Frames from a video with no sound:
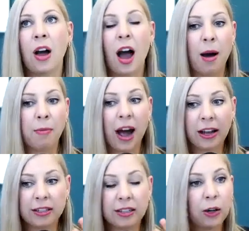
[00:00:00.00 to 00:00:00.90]

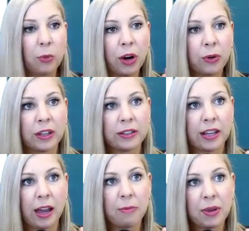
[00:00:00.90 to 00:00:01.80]
I still work with the
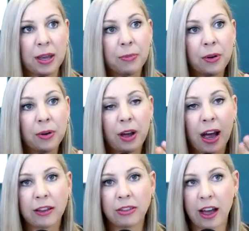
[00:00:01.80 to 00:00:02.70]
same people
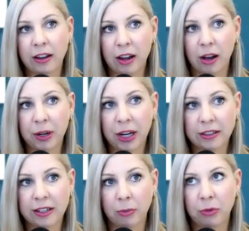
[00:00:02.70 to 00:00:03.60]
at that company
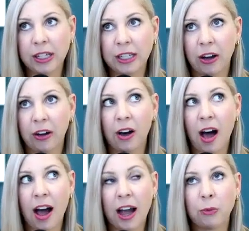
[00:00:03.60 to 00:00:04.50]
at Snap Retail.
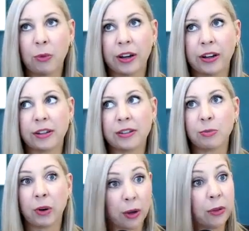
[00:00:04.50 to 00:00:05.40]
I was
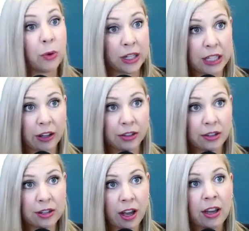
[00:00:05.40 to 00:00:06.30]
working with
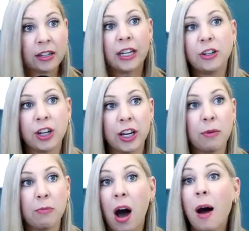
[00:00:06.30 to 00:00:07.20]
retailers,
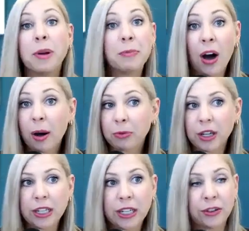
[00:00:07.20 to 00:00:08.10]
teaching mom and pop
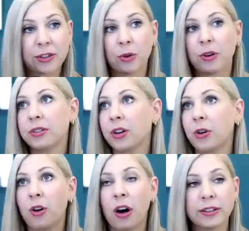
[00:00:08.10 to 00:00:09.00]
retail stores
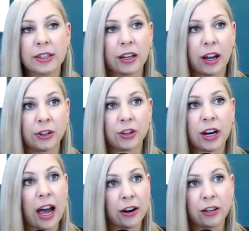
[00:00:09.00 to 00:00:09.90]
across the
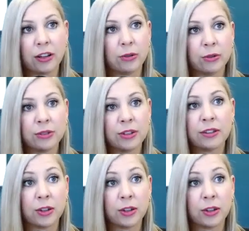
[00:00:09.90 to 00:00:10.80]
country how to use
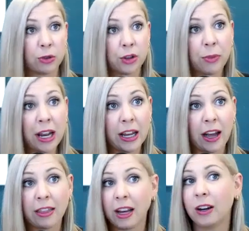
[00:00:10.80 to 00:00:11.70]
social
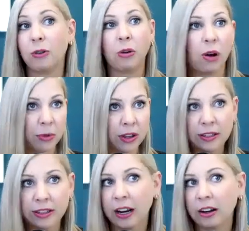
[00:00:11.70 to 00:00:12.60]
media. They didn't grow up with
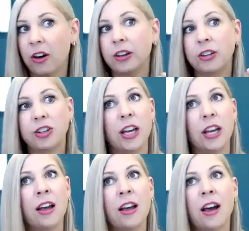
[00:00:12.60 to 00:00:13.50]
this
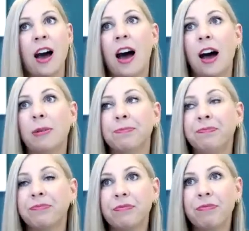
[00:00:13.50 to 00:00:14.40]
technology.
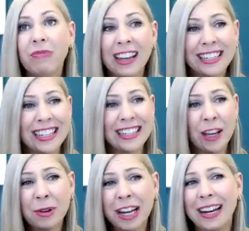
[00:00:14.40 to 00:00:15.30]
It's
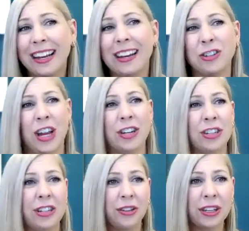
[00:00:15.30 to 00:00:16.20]
intimidating. It
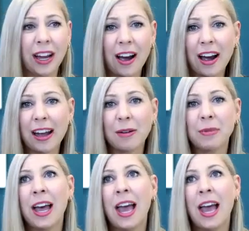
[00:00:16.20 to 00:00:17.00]
changes all the time.